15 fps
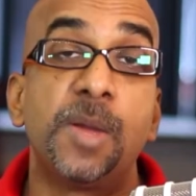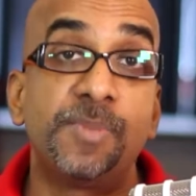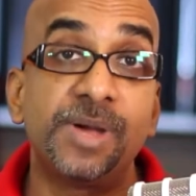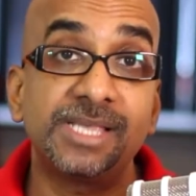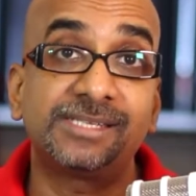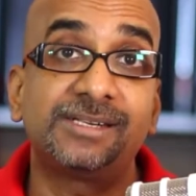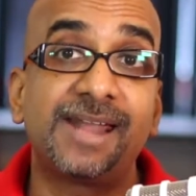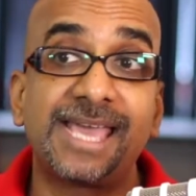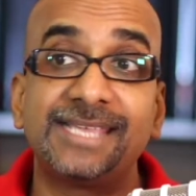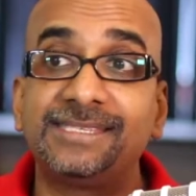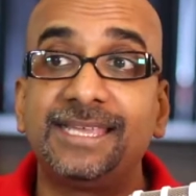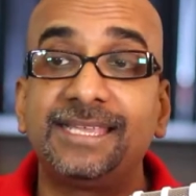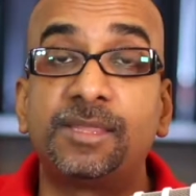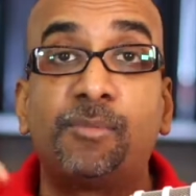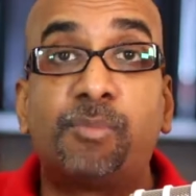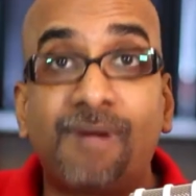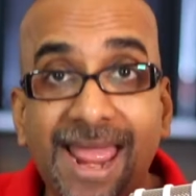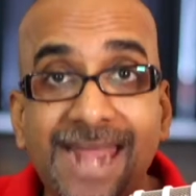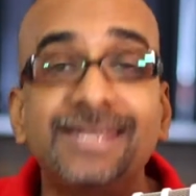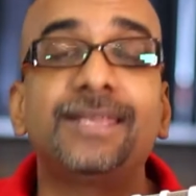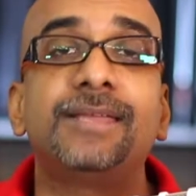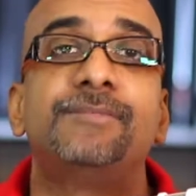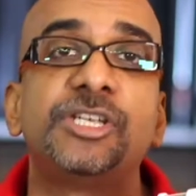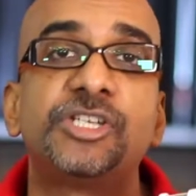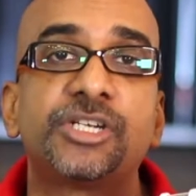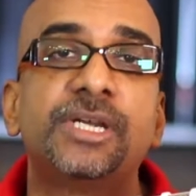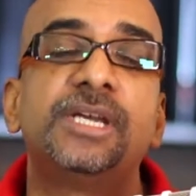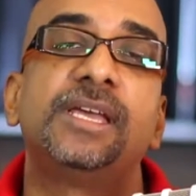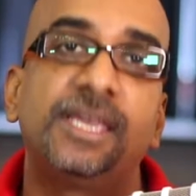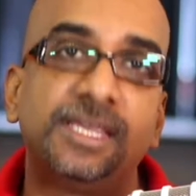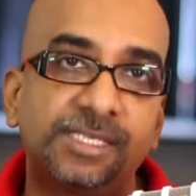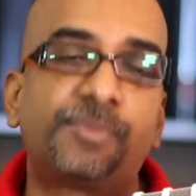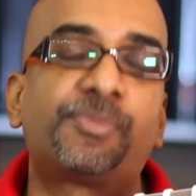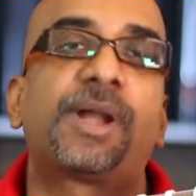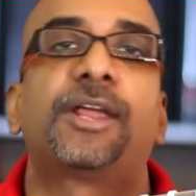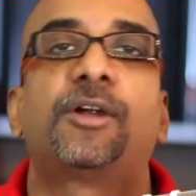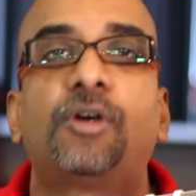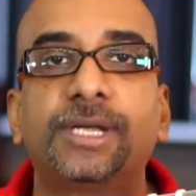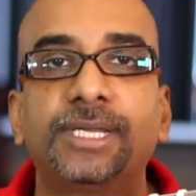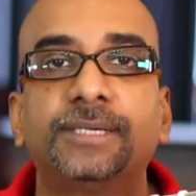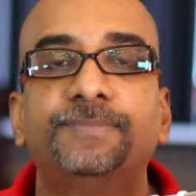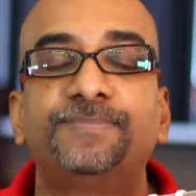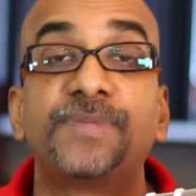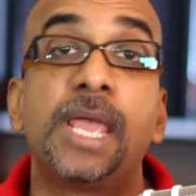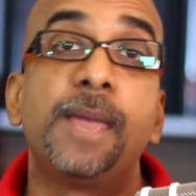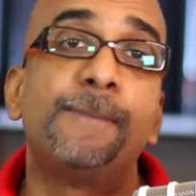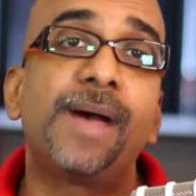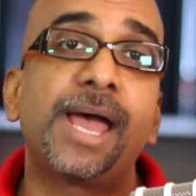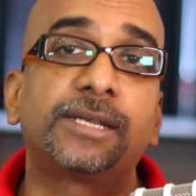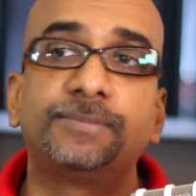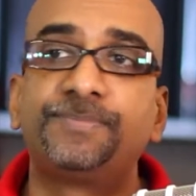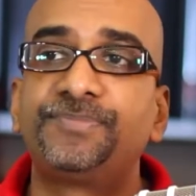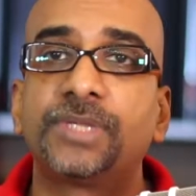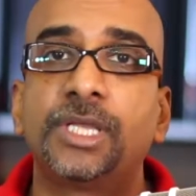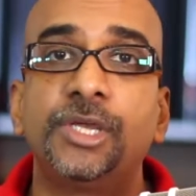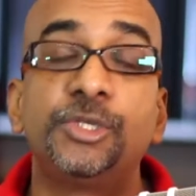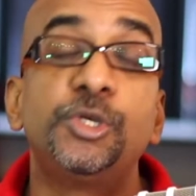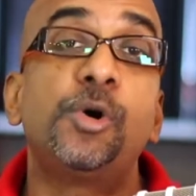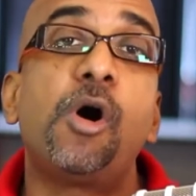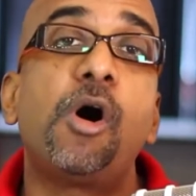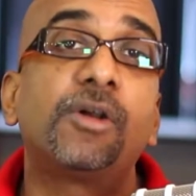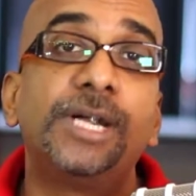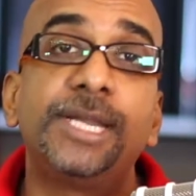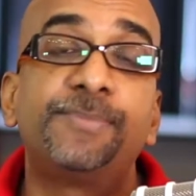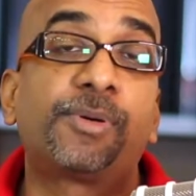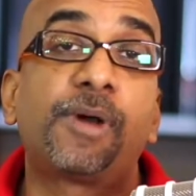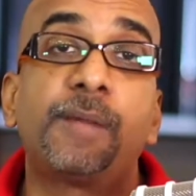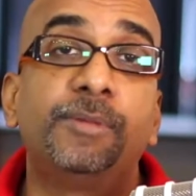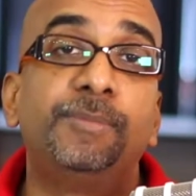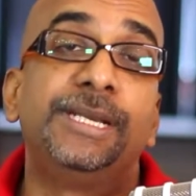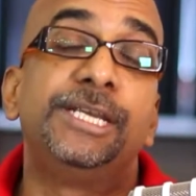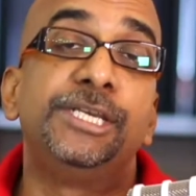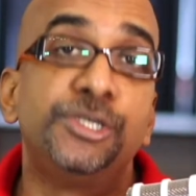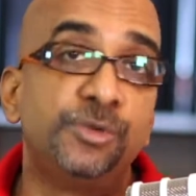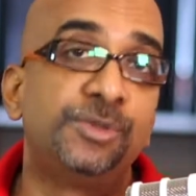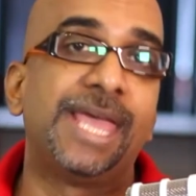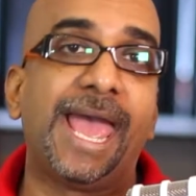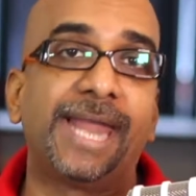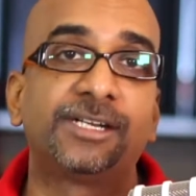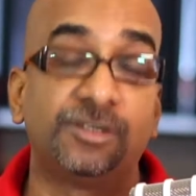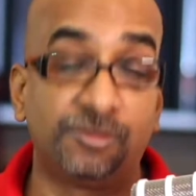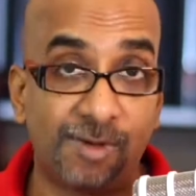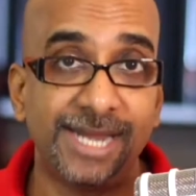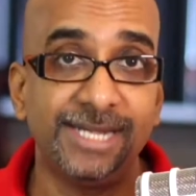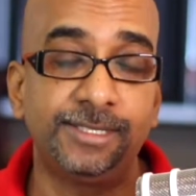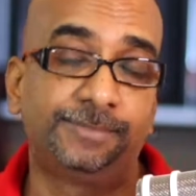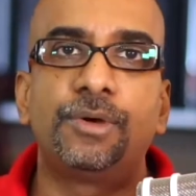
Personalizing the brand image is a priority. But you already probably knew that, right?